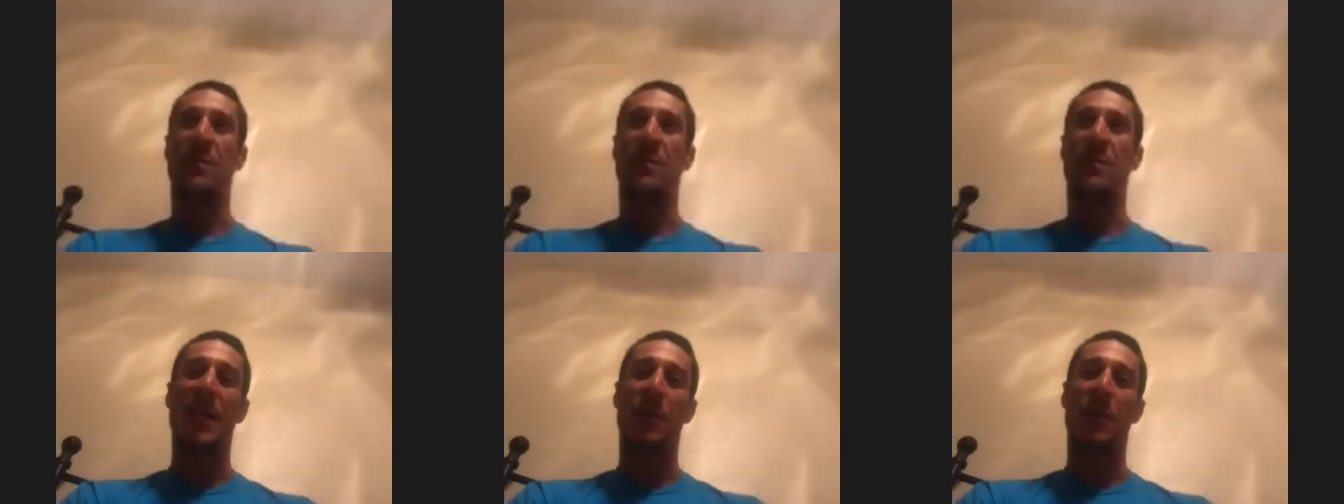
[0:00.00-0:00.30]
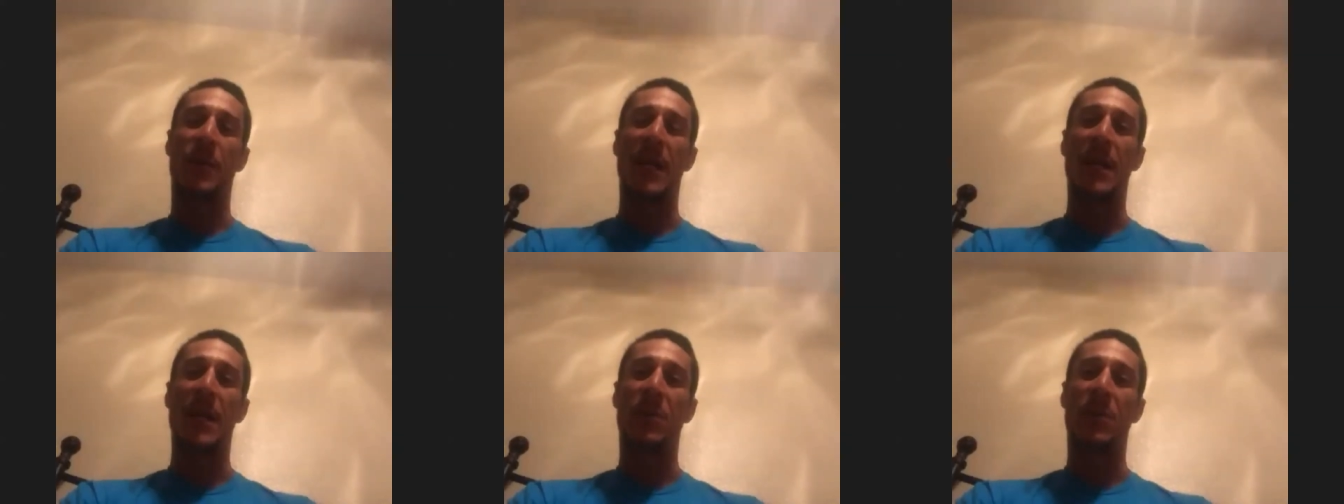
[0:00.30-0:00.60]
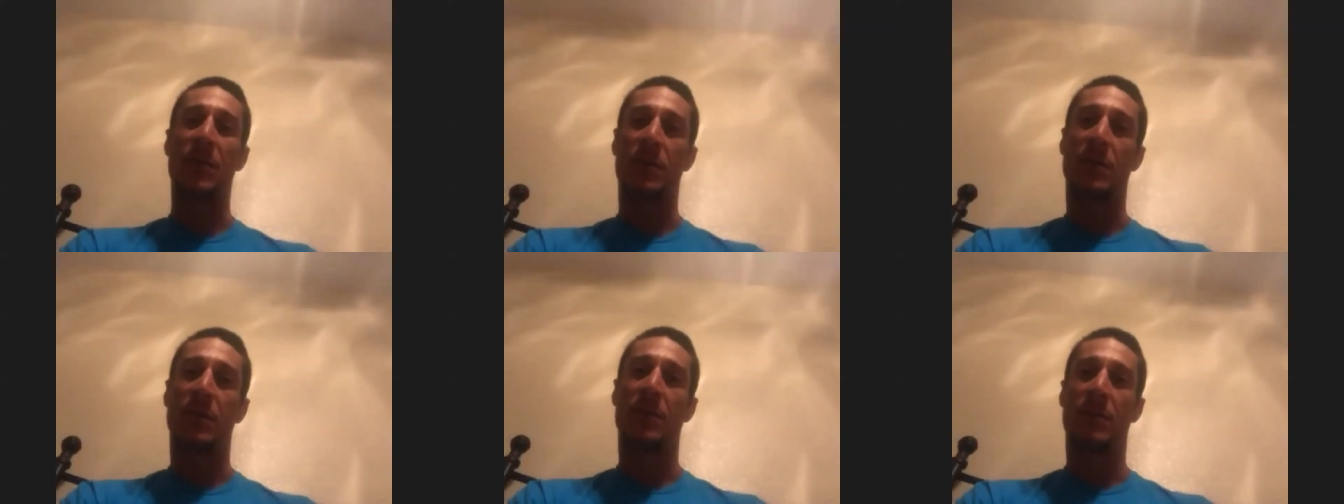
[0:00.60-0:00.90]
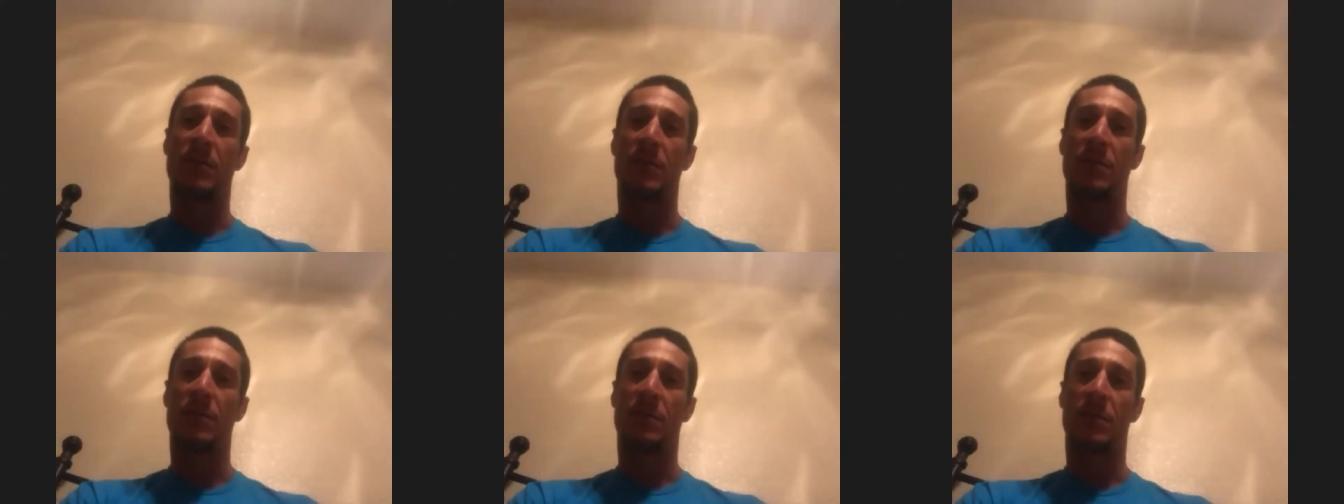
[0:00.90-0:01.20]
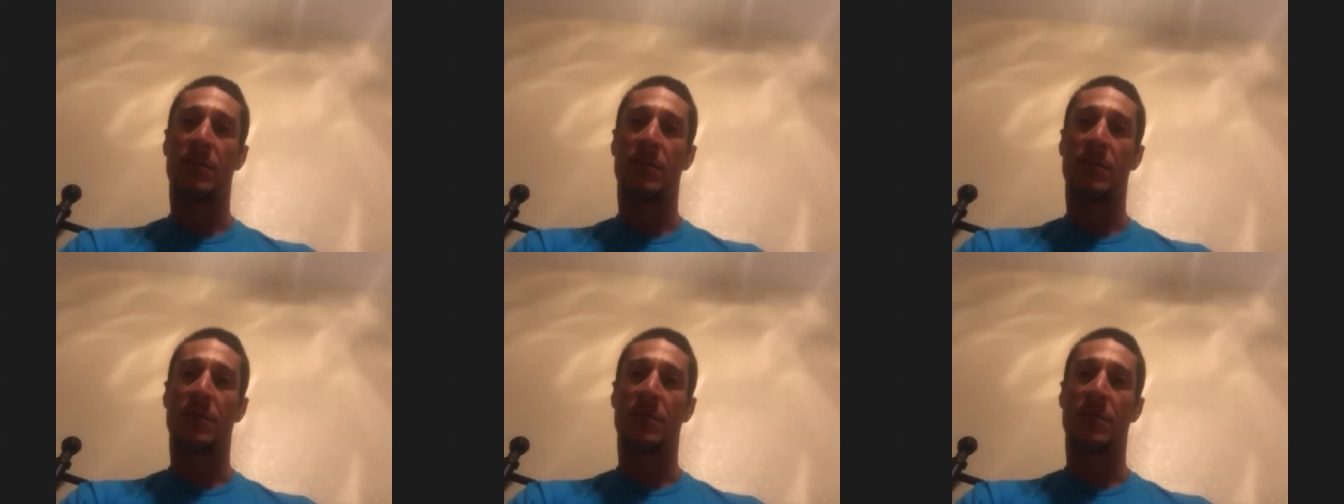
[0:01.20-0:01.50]
background,
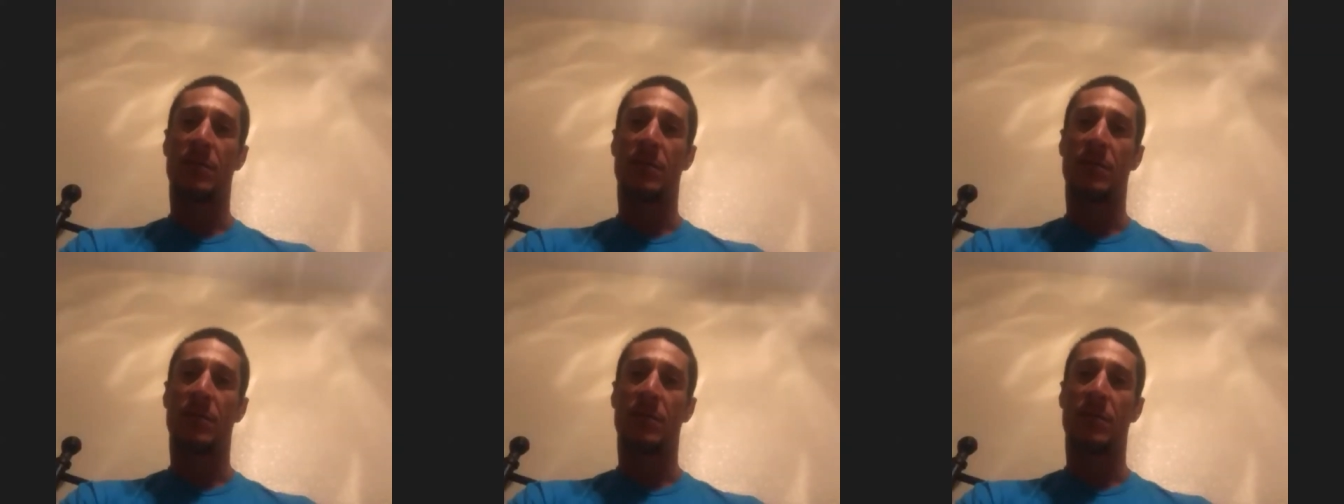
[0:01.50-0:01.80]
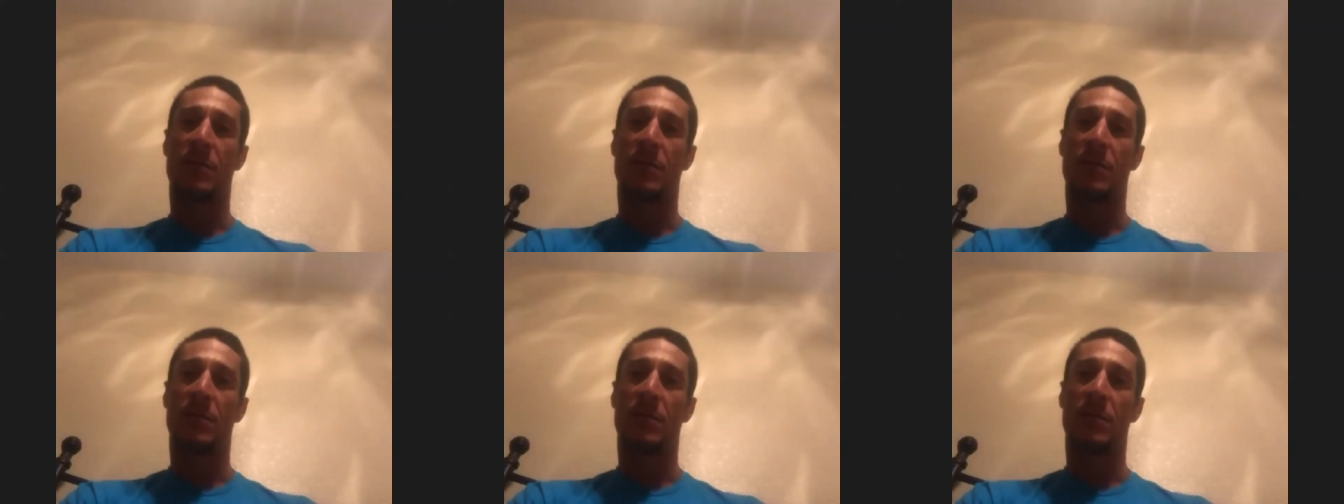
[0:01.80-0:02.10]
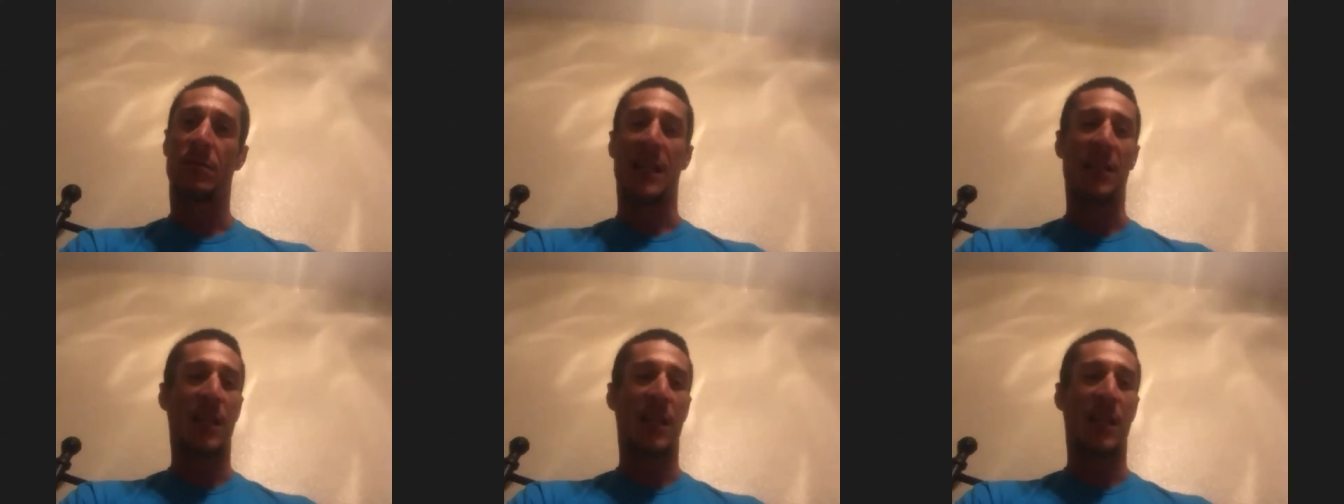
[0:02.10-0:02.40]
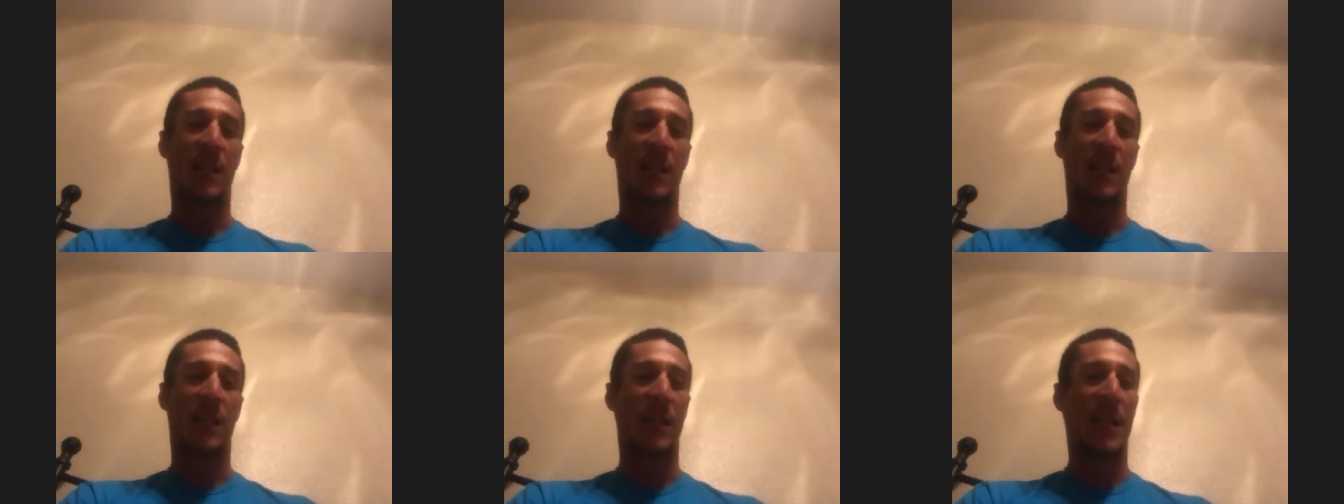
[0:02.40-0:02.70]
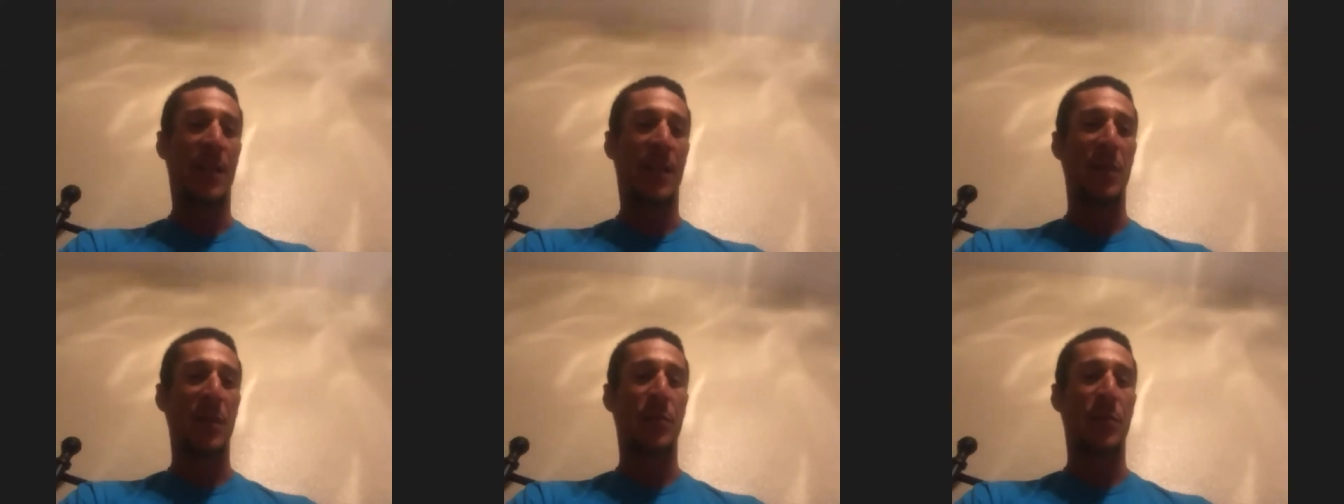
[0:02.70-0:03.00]
that's a lot of
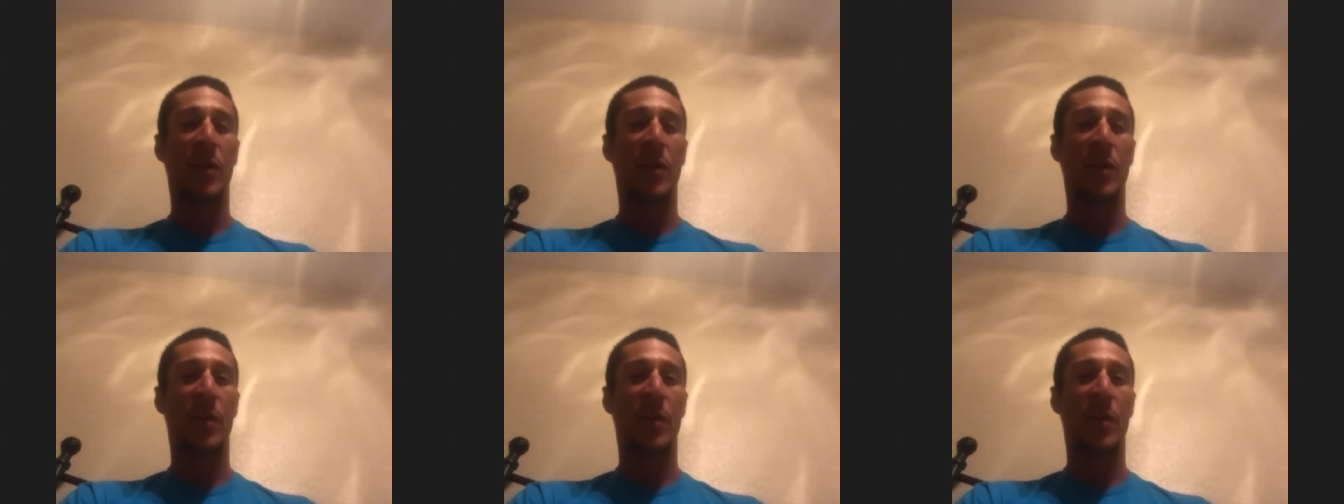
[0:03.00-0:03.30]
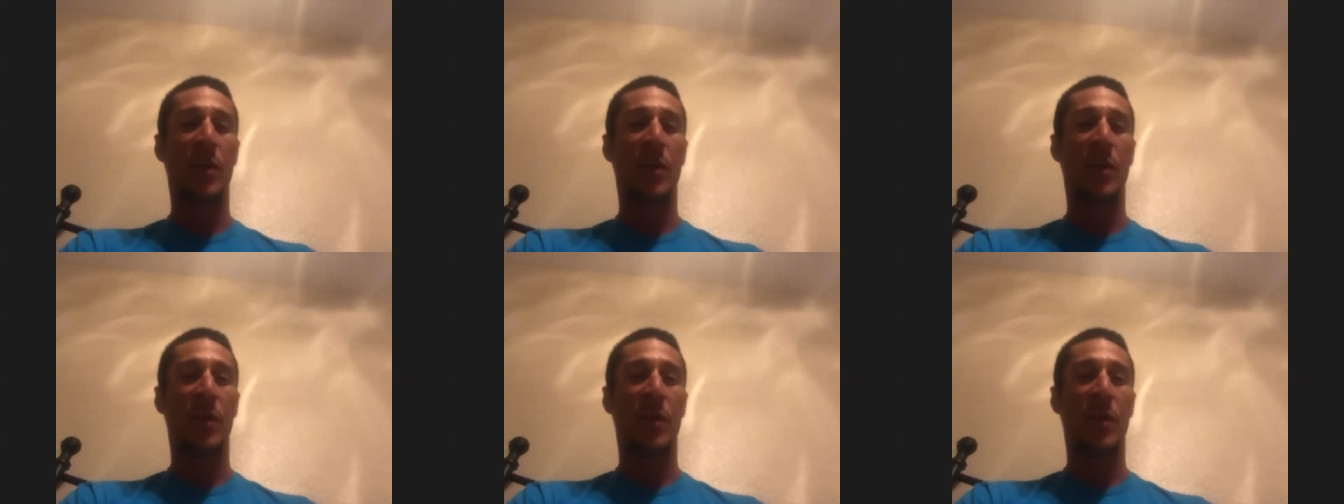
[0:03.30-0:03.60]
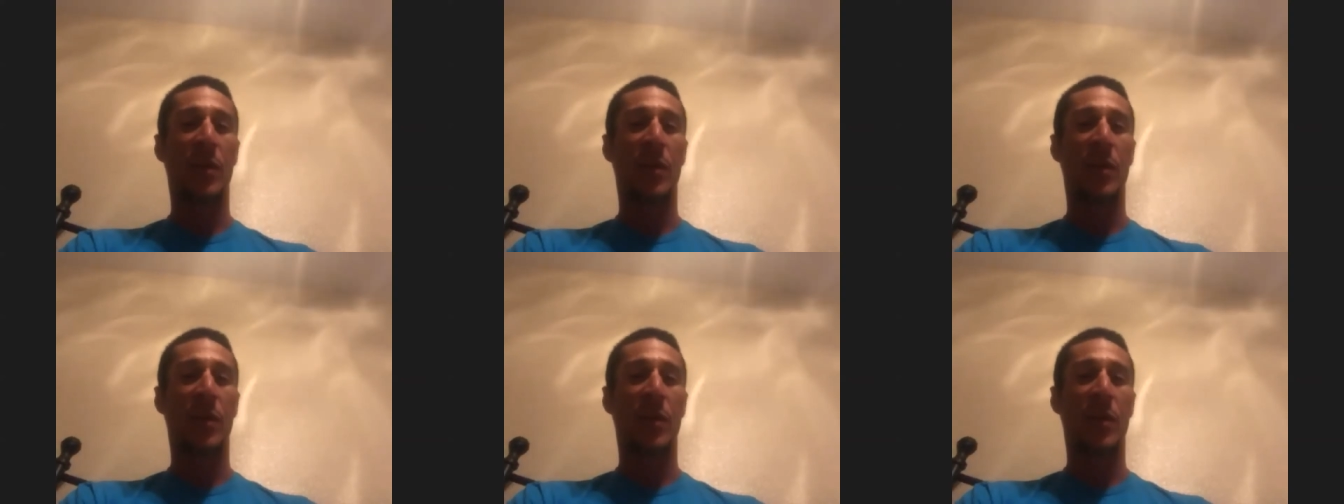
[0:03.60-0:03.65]
people get in